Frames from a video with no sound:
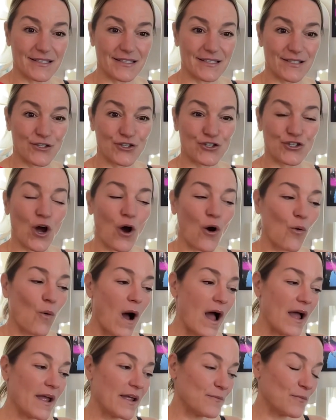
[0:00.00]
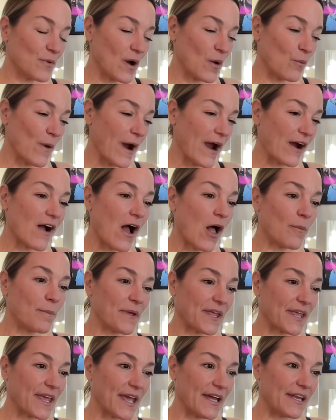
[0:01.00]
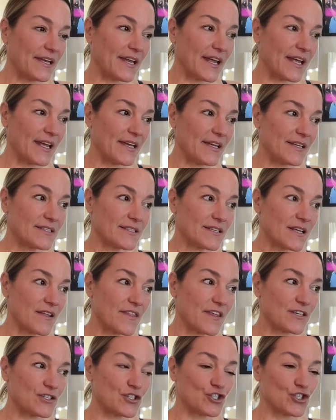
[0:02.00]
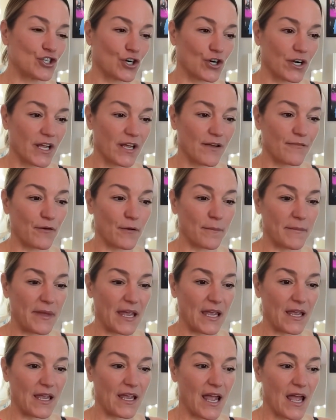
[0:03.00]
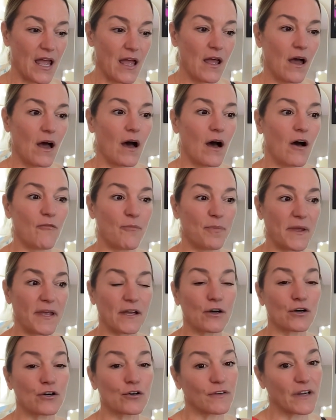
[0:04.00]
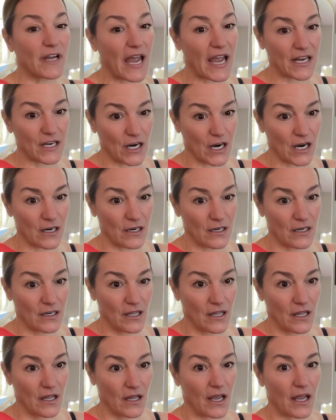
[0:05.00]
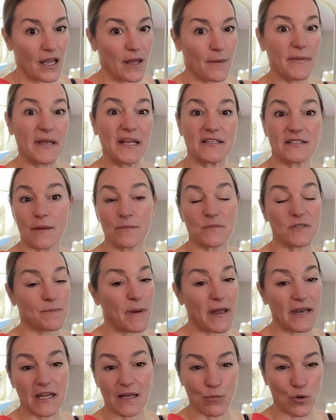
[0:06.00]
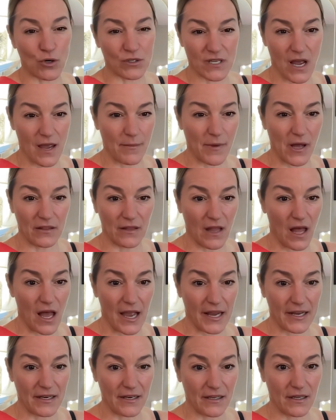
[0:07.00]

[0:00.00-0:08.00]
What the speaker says: So where I'll begin is this journey for me of being a creator. It means I'm spending more time online.